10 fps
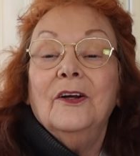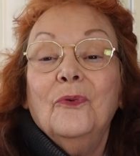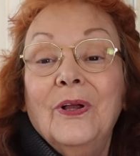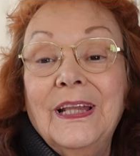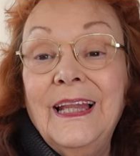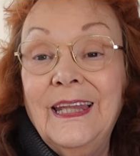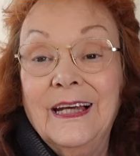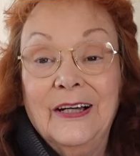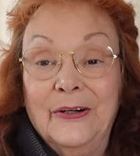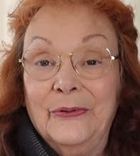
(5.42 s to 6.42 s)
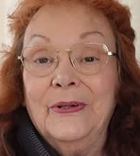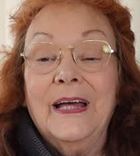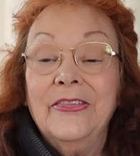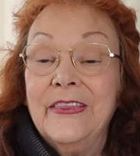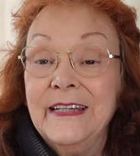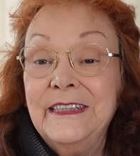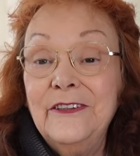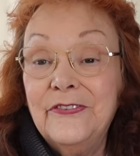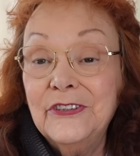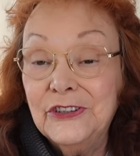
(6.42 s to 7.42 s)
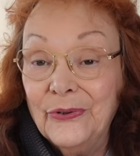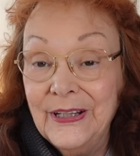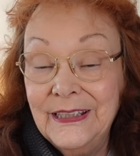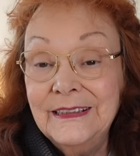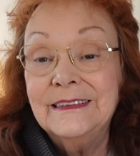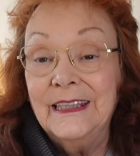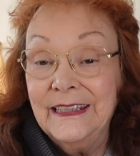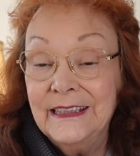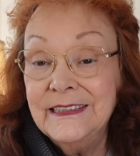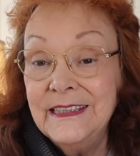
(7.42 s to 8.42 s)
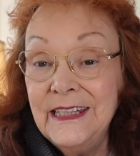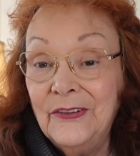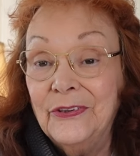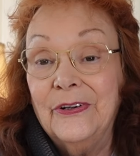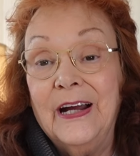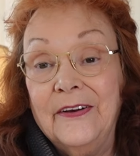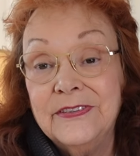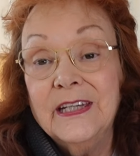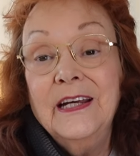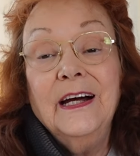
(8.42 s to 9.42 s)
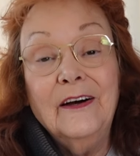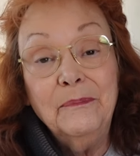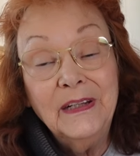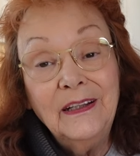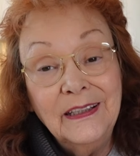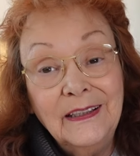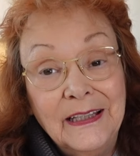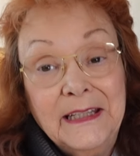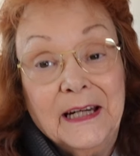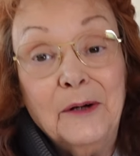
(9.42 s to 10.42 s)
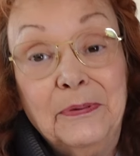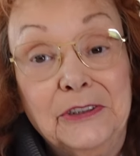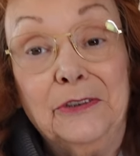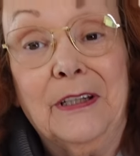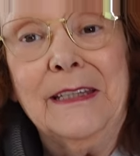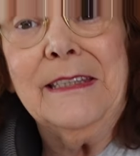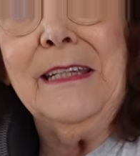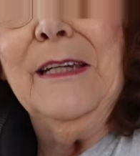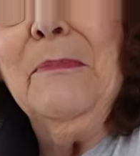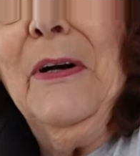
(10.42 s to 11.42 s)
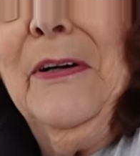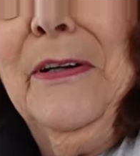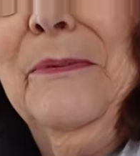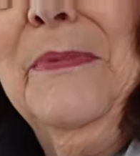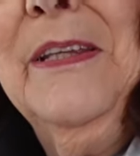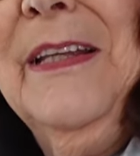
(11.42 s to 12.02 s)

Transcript: Well, hello, and thank you for joining Lena's Needle Crafts. I've been a little laid up, as you can see, my arm.